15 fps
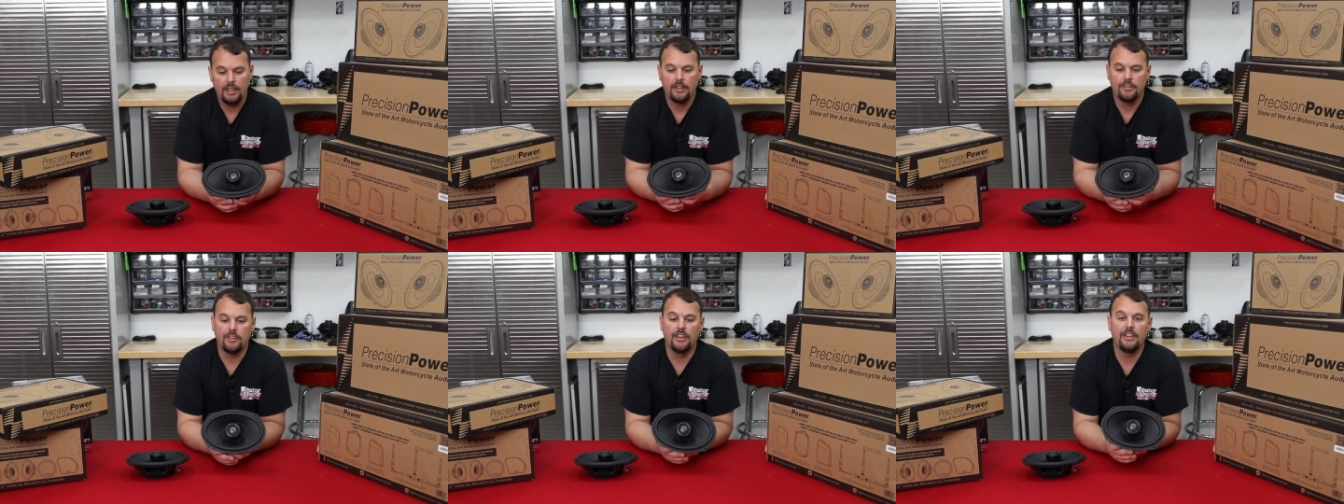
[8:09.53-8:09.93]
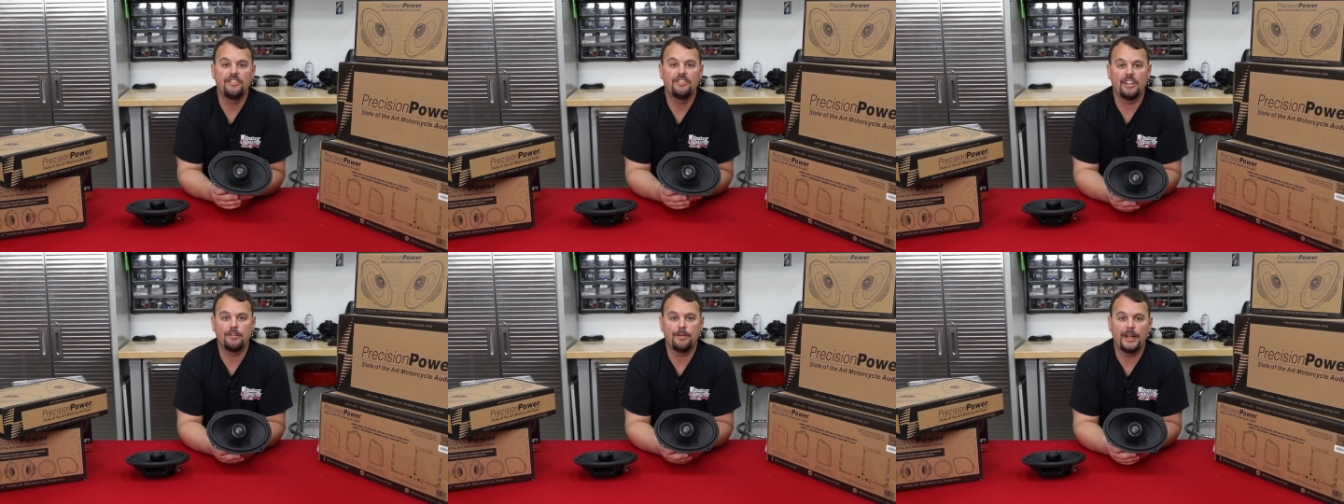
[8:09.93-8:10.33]
So
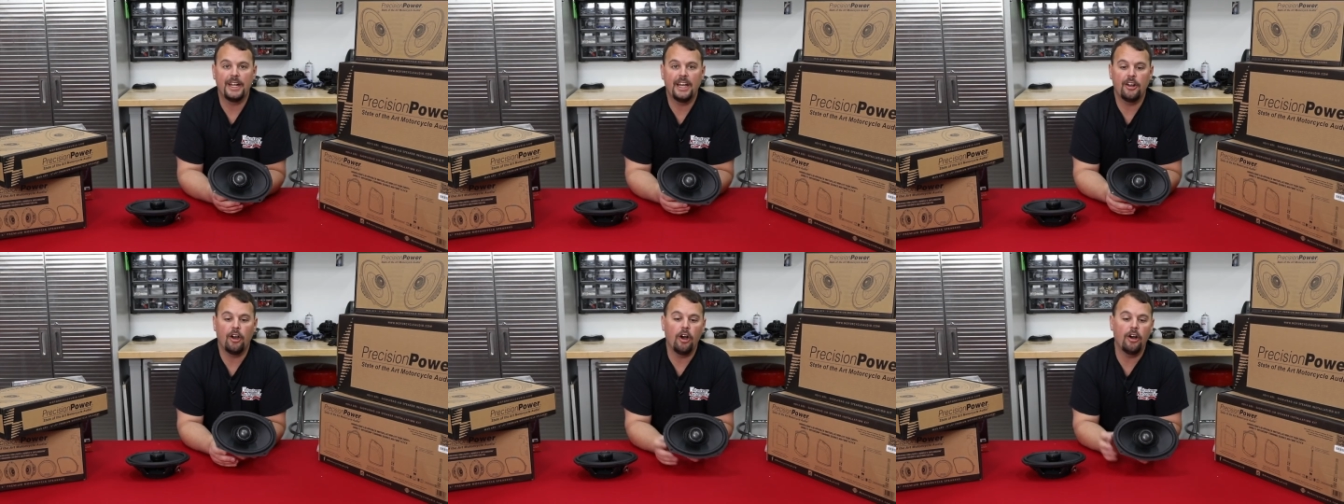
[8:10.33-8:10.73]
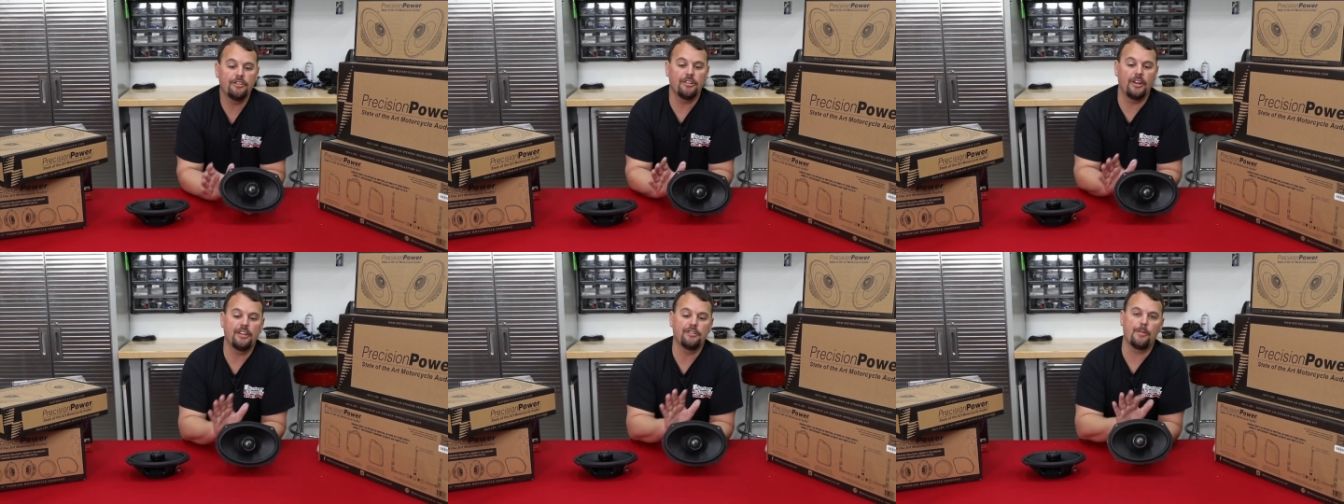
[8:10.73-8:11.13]
this 6x9
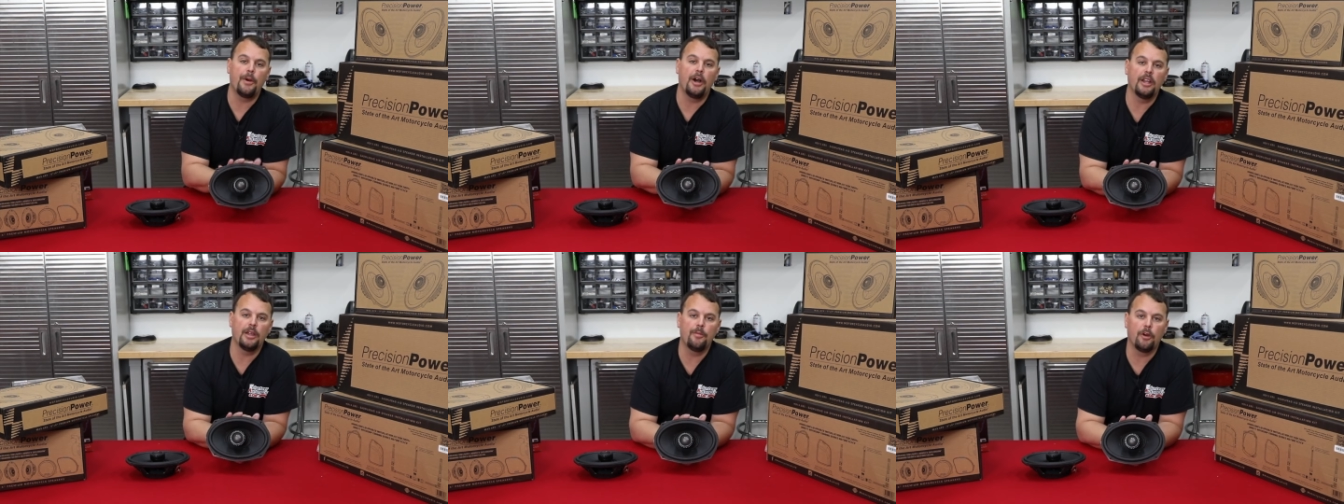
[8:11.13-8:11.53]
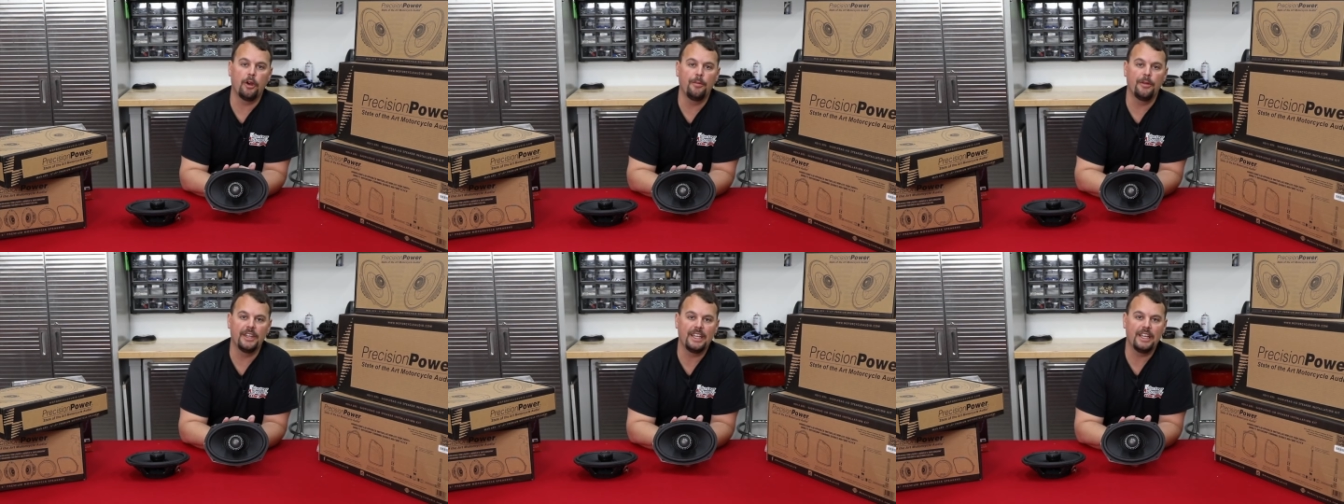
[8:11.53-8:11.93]
also has a
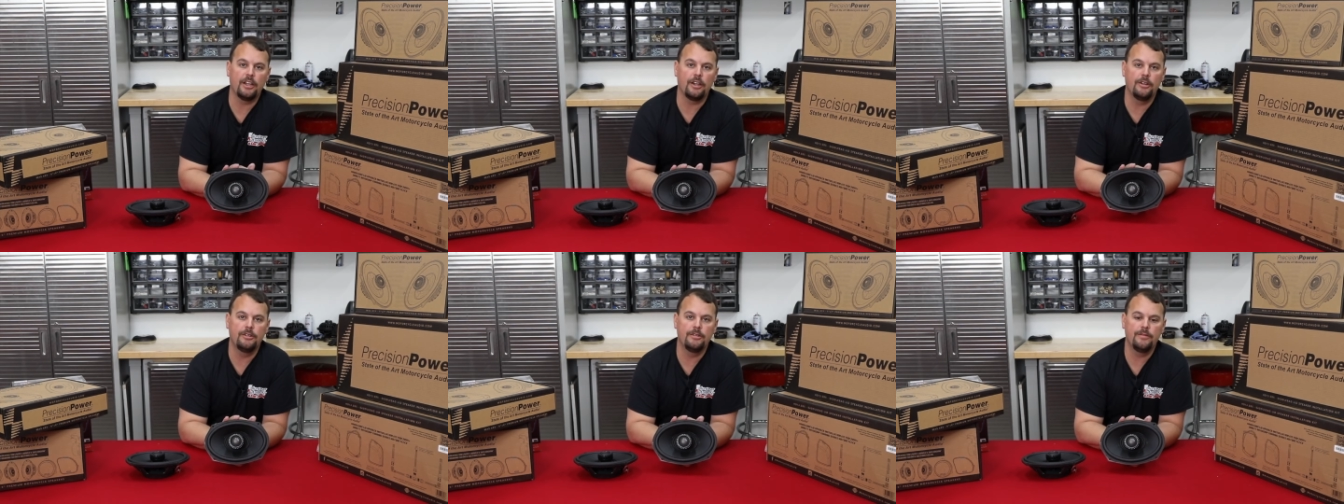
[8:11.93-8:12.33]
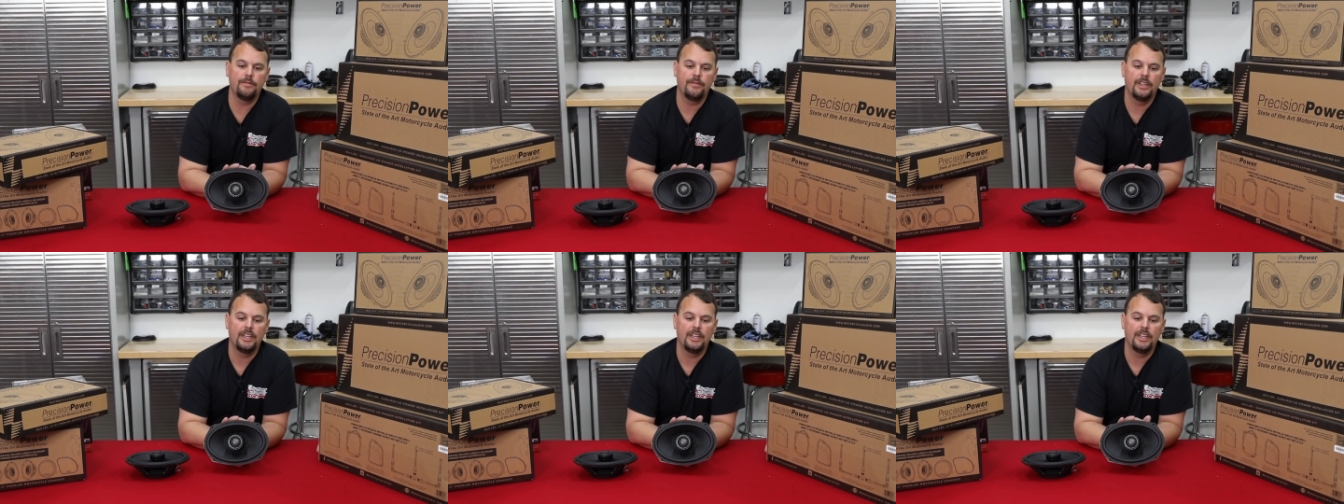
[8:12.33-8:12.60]
polypropylene cone,